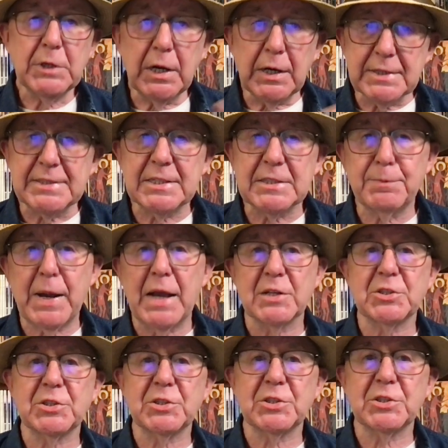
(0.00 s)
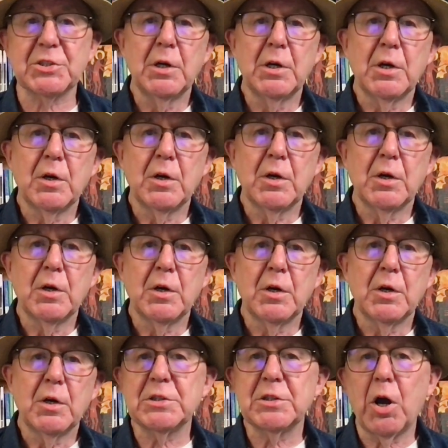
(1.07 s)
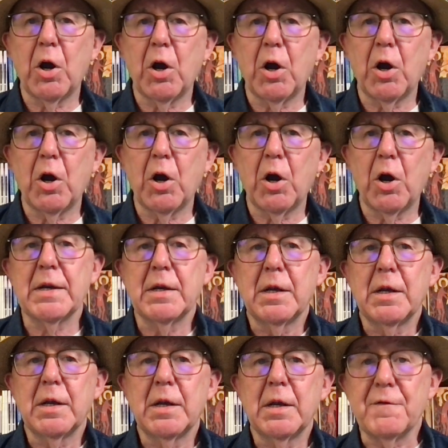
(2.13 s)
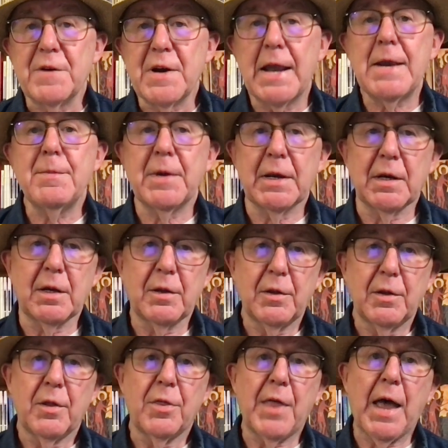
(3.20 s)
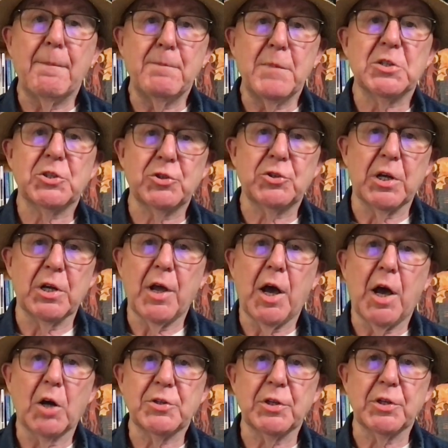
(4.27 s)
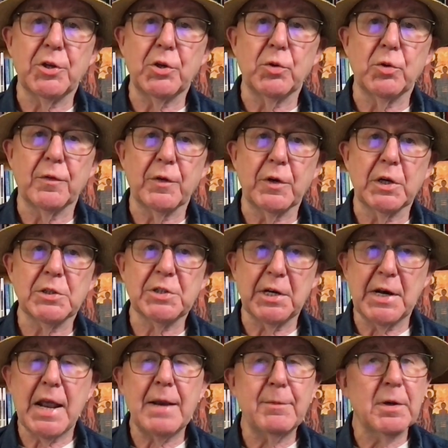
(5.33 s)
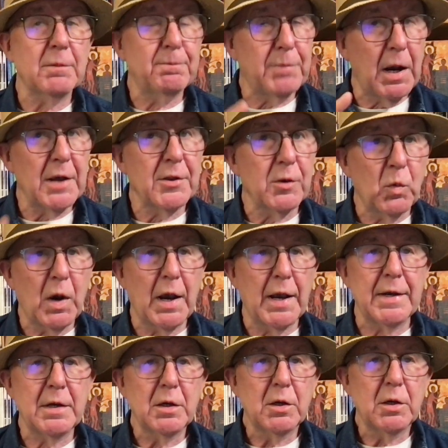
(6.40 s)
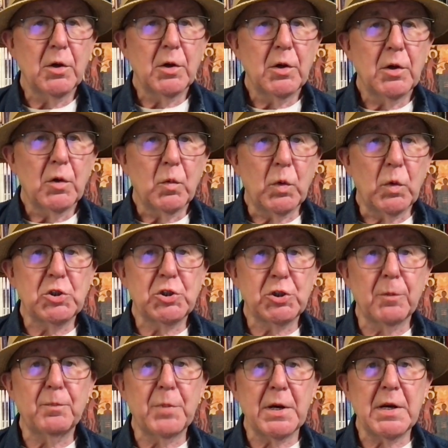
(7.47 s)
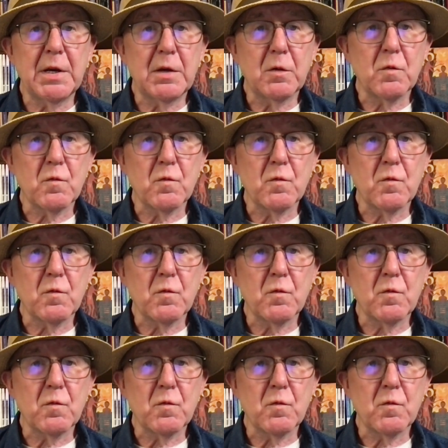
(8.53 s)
And at its best, religion is not only a way of naming that mystery at the heart of the universe, a naming, by the way, which should be,